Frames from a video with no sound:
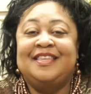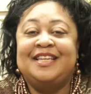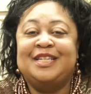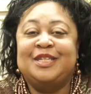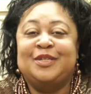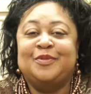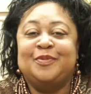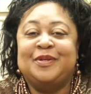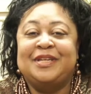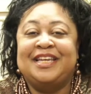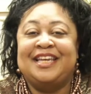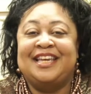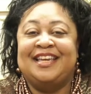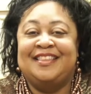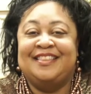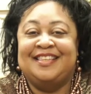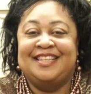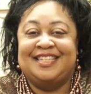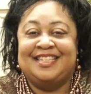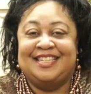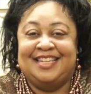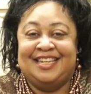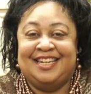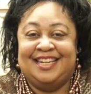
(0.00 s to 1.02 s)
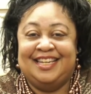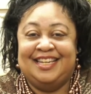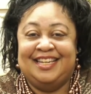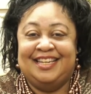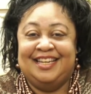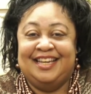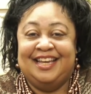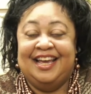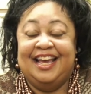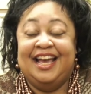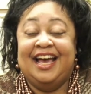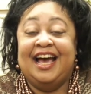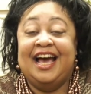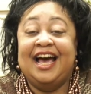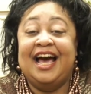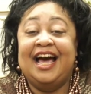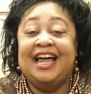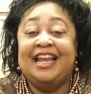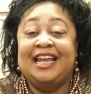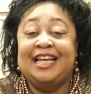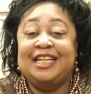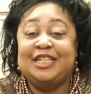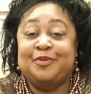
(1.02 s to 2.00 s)
This Week in the City.
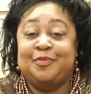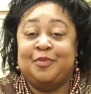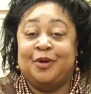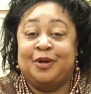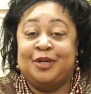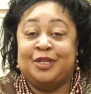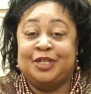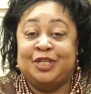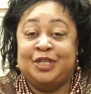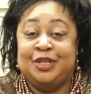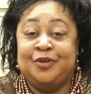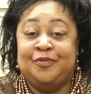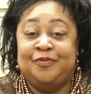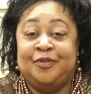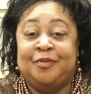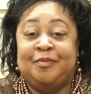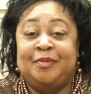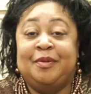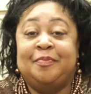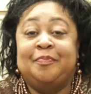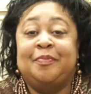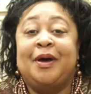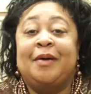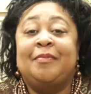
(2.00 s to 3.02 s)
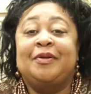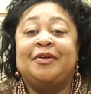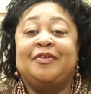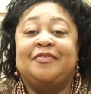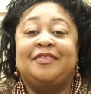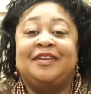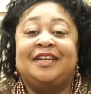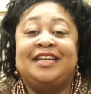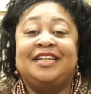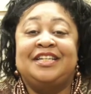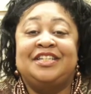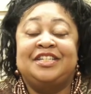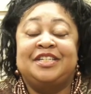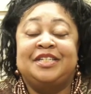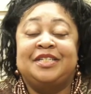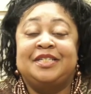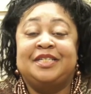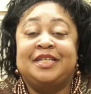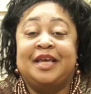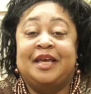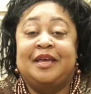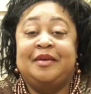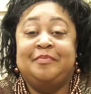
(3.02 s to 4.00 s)
Highlights brought to you from the Public
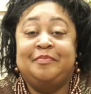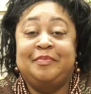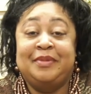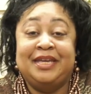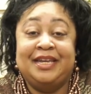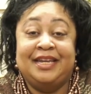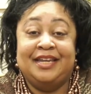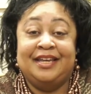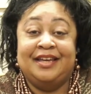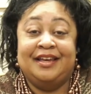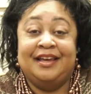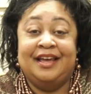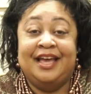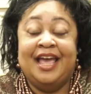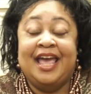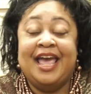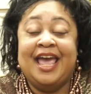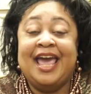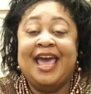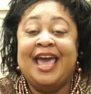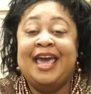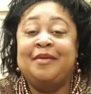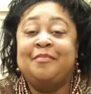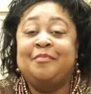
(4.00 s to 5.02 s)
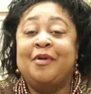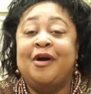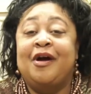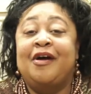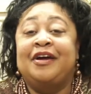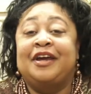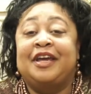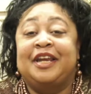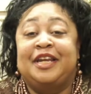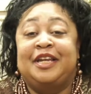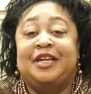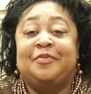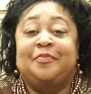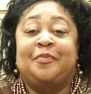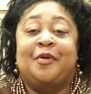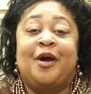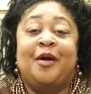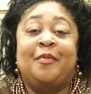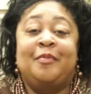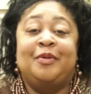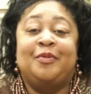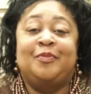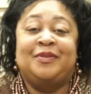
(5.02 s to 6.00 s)
Relations, Media, and Marketing
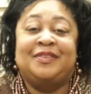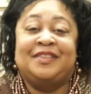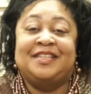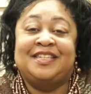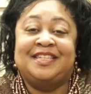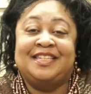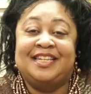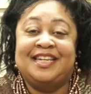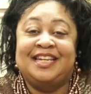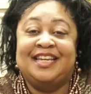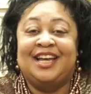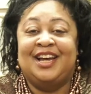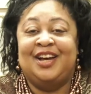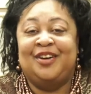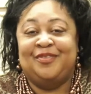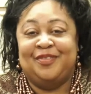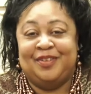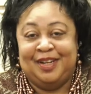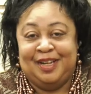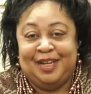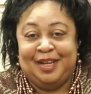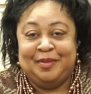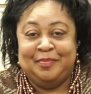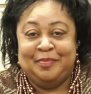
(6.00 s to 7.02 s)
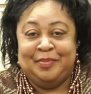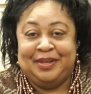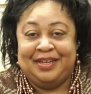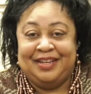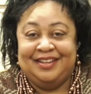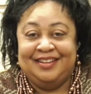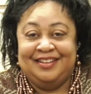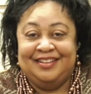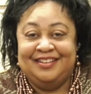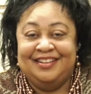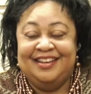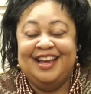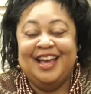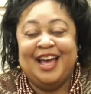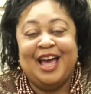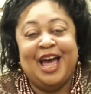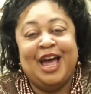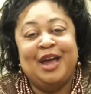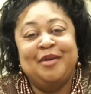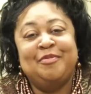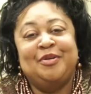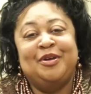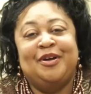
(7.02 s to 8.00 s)
Department with the City of Columbia.
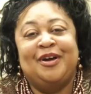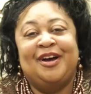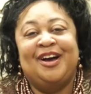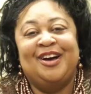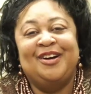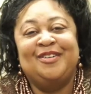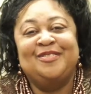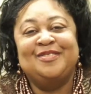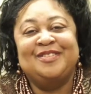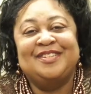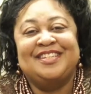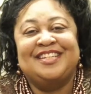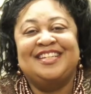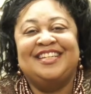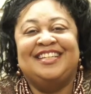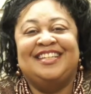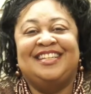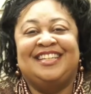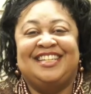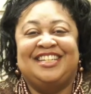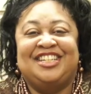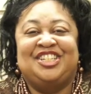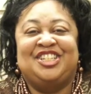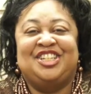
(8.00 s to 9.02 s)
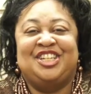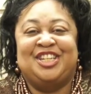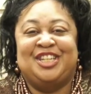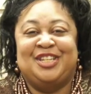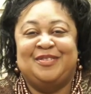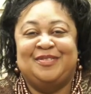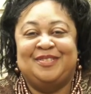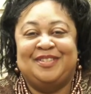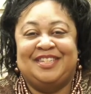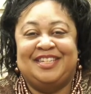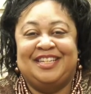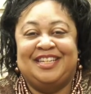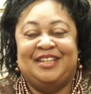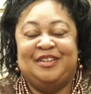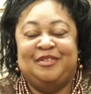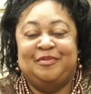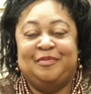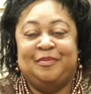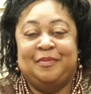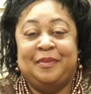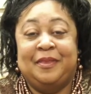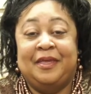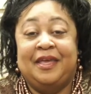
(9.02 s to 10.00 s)
I'm your host, Lisha Yutzy.
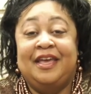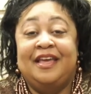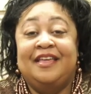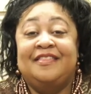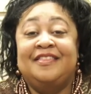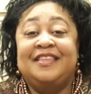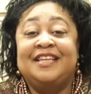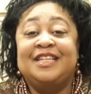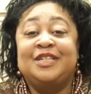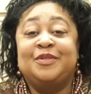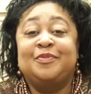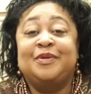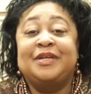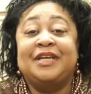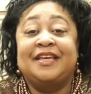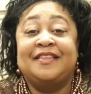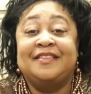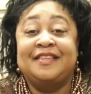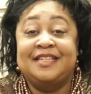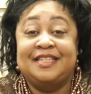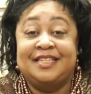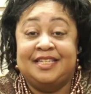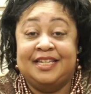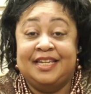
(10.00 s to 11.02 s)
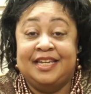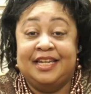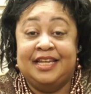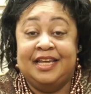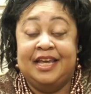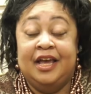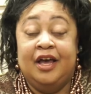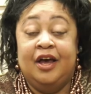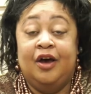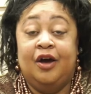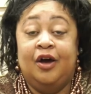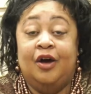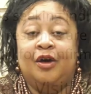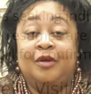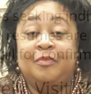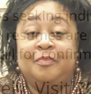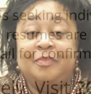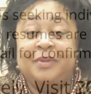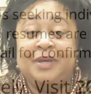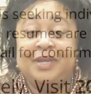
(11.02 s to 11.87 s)
This Week in the City, on